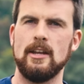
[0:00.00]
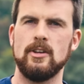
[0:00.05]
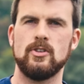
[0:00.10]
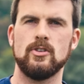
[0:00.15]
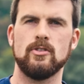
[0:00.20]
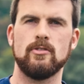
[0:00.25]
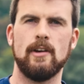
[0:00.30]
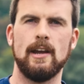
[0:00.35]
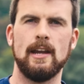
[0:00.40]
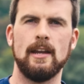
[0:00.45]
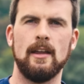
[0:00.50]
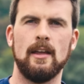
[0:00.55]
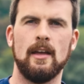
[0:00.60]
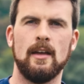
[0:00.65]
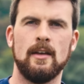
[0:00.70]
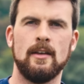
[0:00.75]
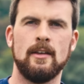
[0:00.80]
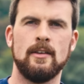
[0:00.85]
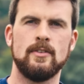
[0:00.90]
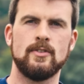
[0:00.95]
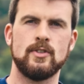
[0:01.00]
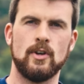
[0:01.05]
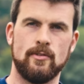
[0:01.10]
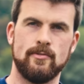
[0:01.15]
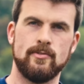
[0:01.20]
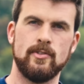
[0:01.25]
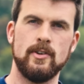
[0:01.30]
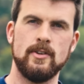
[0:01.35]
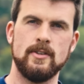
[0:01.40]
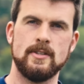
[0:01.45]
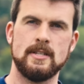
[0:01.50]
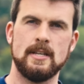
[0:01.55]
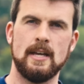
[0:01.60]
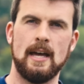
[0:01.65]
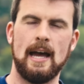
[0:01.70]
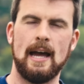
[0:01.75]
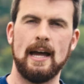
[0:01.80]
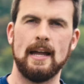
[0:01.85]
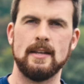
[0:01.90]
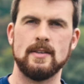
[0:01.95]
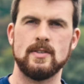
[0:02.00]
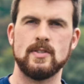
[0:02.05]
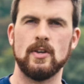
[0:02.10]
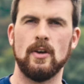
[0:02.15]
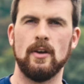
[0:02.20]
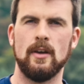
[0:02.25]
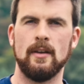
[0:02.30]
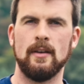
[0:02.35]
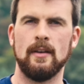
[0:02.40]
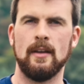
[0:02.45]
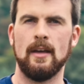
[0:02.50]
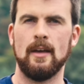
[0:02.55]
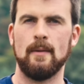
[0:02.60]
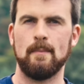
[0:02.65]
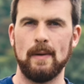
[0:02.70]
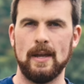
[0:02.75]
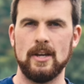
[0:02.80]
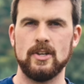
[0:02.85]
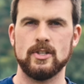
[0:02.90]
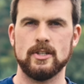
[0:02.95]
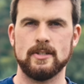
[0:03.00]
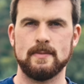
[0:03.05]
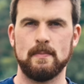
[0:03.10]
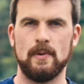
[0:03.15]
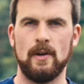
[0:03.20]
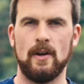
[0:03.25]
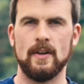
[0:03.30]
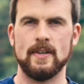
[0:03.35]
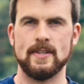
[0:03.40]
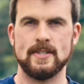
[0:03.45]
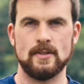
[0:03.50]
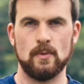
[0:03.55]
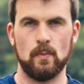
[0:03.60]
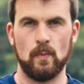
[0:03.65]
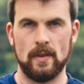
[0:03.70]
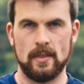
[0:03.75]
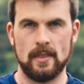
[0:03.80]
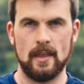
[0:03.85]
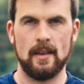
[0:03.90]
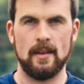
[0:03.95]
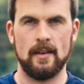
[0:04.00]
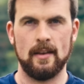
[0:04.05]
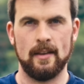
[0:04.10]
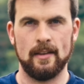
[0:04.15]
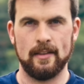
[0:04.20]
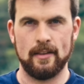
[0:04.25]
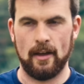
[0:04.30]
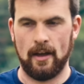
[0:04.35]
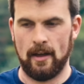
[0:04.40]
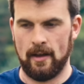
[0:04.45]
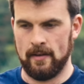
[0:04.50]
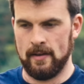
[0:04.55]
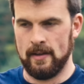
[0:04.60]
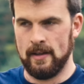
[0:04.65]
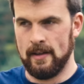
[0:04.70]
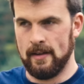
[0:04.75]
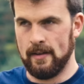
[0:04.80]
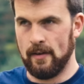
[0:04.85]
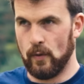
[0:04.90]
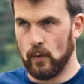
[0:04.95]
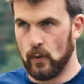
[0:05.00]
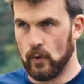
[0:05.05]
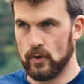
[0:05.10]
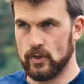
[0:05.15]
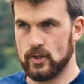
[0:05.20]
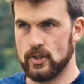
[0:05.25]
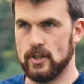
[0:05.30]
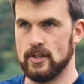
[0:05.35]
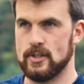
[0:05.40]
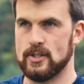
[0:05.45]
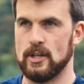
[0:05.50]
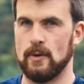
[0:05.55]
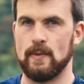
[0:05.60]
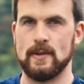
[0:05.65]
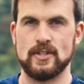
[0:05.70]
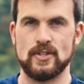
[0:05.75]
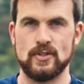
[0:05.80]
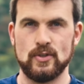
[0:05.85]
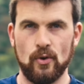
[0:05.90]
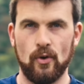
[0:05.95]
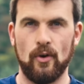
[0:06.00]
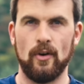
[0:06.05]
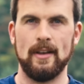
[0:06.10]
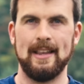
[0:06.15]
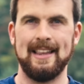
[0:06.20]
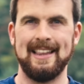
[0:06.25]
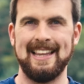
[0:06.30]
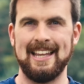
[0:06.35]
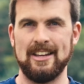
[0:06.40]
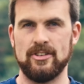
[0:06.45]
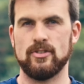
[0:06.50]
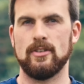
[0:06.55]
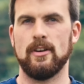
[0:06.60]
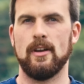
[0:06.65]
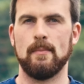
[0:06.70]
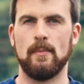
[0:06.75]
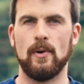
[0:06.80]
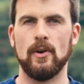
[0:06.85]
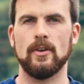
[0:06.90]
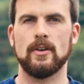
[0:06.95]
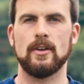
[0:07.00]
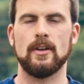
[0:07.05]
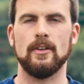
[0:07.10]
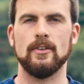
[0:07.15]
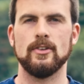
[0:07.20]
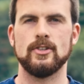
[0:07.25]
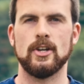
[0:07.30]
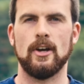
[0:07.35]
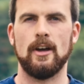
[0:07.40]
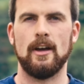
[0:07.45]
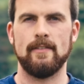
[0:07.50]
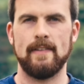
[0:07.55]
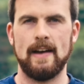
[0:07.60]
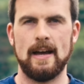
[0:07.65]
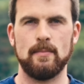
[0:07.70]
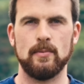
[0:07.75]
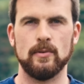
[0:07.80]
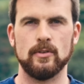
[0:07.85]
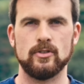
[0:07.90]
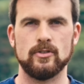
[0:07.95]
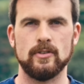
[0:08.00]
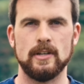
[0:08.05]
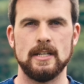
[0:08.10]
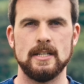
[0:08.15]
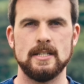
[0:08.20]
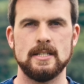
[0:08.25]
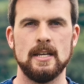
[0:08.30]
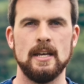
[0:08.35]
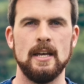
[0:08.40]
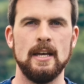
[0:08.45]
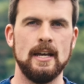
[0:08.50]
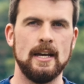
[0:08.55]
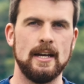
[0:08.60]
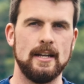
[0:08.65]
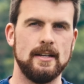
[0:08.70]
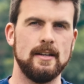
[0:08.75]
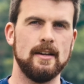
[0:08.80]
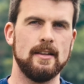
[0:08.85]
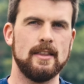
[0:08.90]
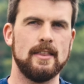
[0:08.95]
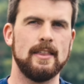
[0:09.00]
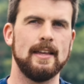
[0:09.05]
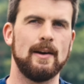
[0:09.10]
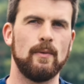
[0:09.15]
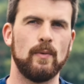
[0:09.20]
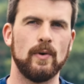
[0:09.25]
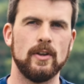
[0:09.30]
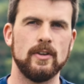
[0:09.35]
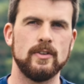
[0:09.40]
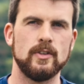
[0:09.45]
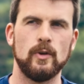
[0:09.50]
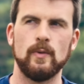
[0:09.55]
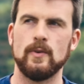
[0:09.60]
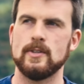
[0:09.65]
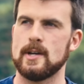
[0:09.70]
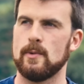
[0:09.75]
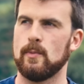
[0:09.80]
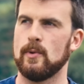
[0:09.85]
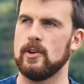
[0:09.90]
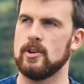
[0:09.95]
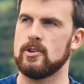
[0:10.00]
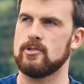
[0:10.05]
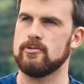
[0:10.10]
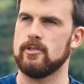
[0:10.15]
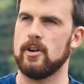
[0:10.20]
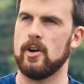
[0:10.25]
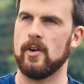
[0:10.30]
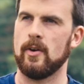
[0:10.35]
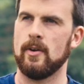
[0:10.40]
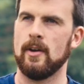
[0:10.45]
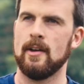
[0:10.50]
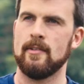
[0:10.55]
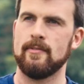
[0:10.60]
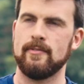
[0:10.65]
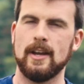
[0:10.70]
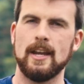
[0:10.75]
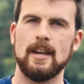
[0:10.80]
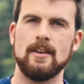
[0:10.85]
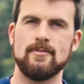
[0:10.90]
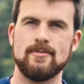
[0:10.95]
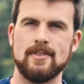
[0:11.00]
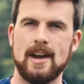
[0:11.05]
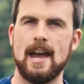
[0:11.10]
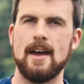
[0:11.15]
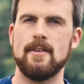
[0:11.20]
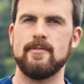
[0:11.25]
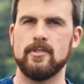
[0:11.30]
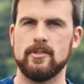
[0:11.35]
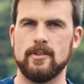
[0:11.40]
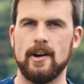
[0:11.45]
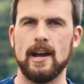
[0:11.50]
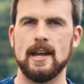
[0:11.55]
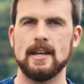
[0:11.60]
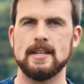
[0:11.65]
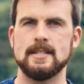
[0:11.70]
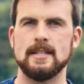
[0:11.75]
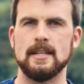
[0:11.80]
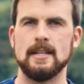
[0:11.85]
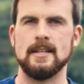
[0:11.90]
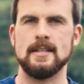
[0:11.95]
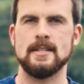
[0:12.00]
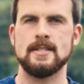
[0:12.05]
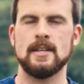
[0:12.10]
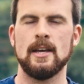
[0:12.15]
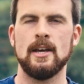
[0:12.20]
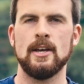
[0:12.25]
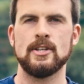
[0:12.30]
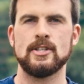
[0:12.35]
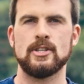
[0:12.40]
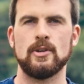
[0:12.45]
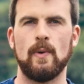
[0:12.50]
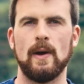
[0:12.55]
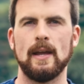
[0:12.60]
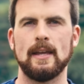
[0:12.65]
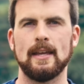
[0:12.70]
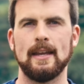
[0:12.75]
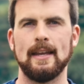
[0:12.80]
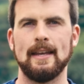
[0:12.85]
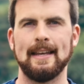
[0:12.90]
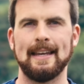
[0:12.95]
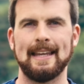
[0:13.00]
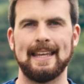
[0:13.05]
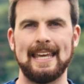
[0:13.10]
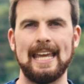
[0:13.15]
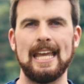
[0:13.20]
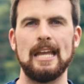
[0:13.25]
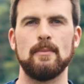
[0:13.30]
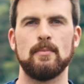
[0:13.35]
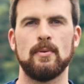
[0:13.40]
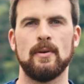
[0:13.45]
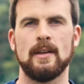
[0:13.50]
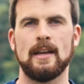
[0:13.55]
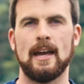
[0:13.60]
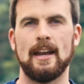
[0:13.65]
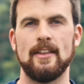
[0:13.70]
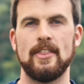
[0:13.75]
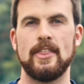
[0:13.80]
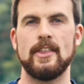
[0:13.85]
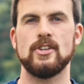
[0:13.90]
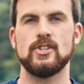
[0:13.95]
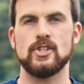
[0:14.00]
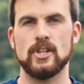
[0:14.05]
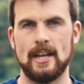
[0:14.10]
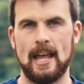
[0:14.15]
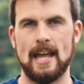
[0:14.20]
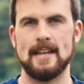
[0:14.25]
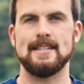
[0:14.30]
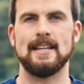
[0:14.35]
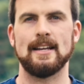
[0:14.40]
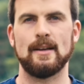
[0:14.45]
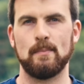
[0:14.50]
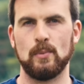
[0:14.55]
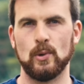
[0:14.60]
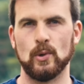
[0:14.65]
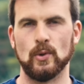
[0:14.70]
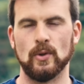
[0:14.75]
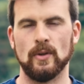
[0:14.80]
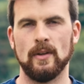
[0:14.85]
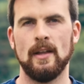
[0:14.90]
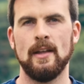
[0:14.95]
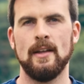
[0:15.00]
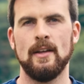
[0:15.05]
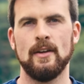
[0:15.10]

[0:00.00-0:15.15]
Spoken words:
integrate soft fruit and certain herbaceous plants within the orchard, so it's not literally a monoculture of apple trees. And the other thing I want to do is I want to grow very rare varieties so I can keep kind of the genetic pool